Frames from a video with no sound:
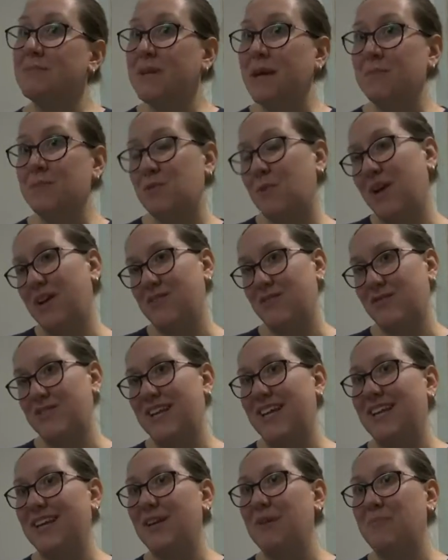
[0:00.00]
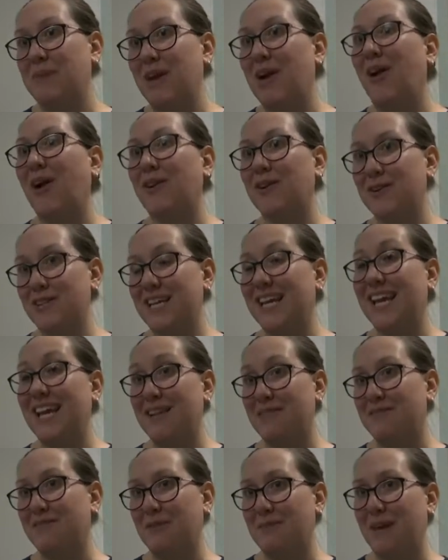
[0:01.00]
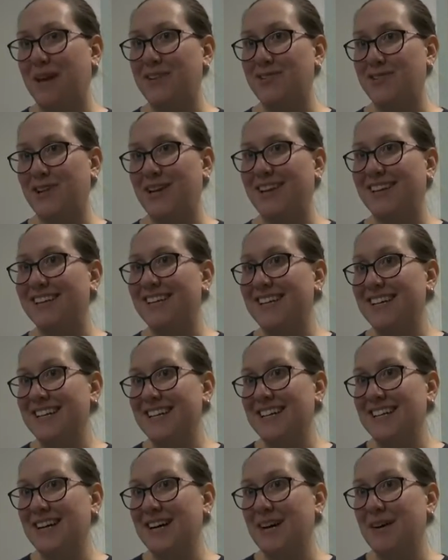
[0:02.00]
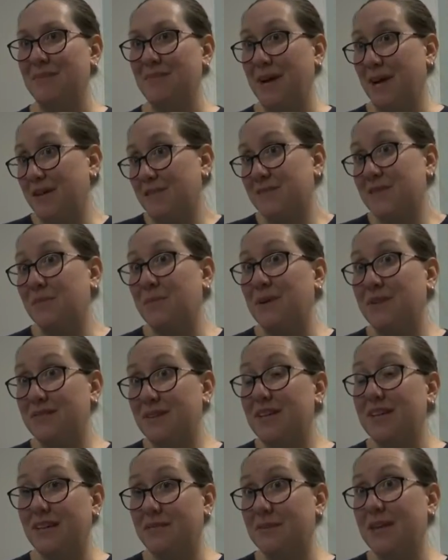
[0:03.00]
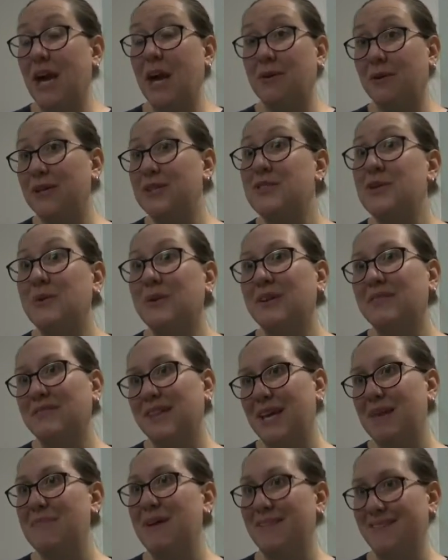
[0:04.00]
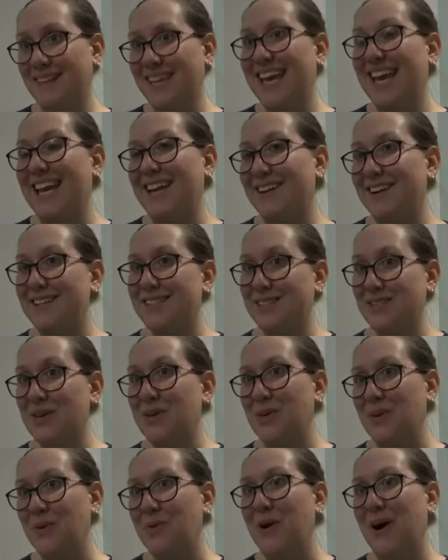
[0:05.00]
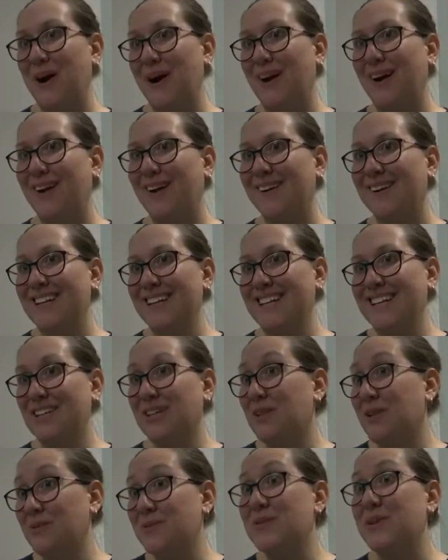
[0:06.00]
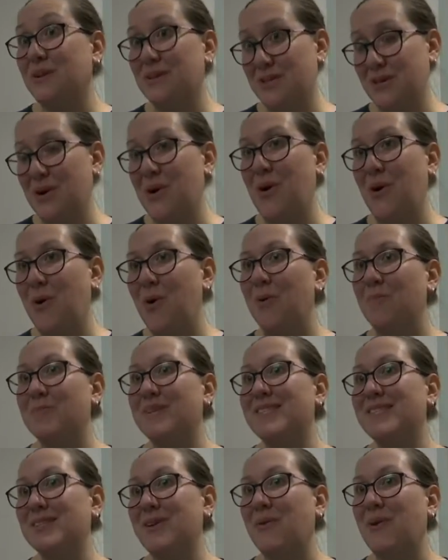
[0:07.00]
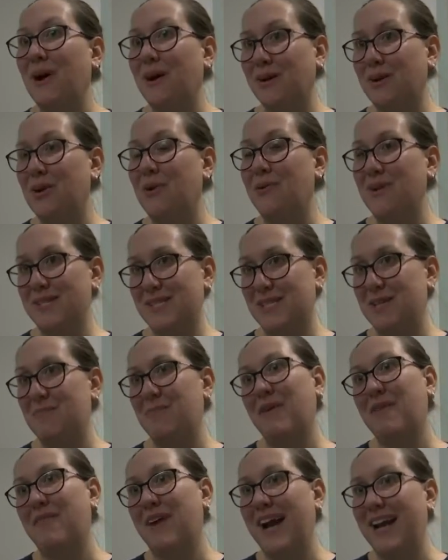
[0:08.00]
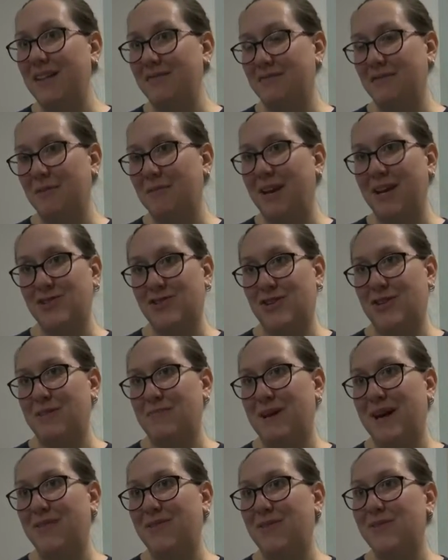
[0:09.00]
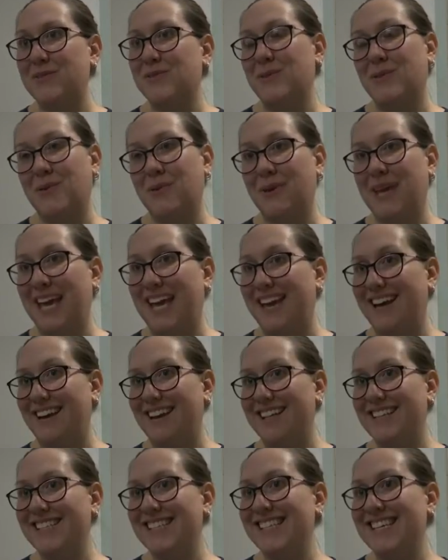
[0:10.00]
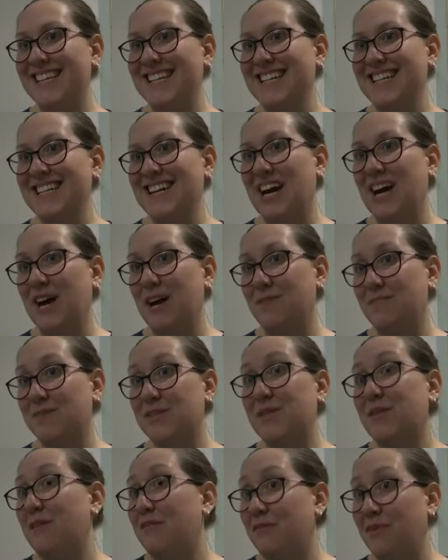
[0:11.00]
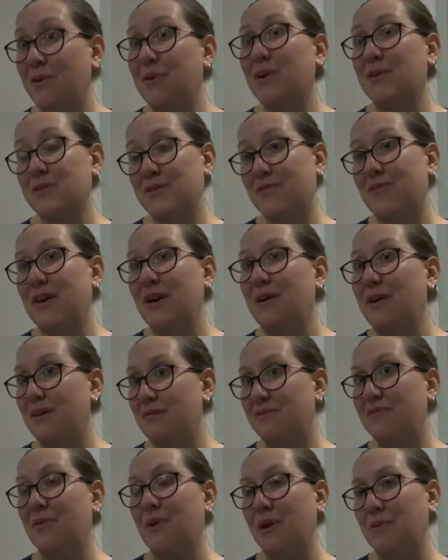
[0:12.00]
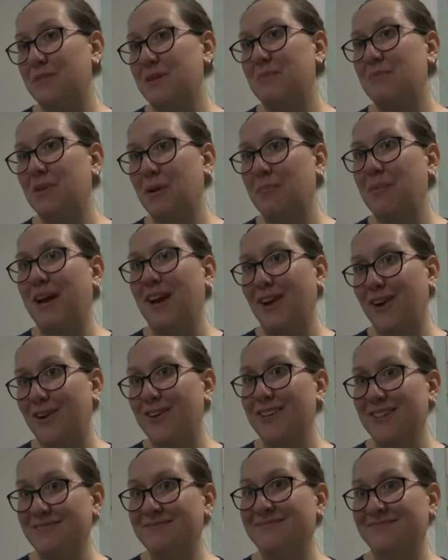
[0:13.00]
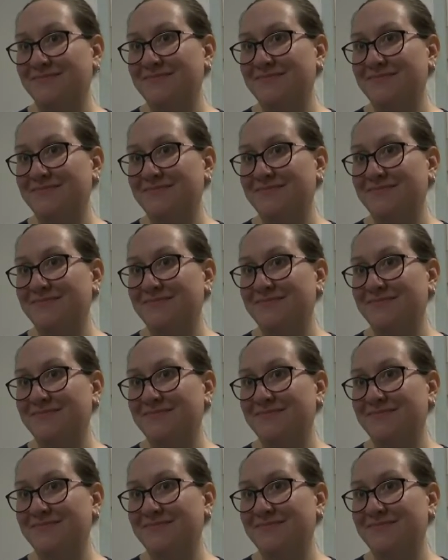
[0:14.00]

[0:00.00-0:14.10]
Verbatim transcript: sometimes we understand it can be harder to get information, um, somewhat you know, counterintuitively, about the candidates who are closer to home. So our goal is to provide information about those local candidates um, so that voters feel informed and prepared.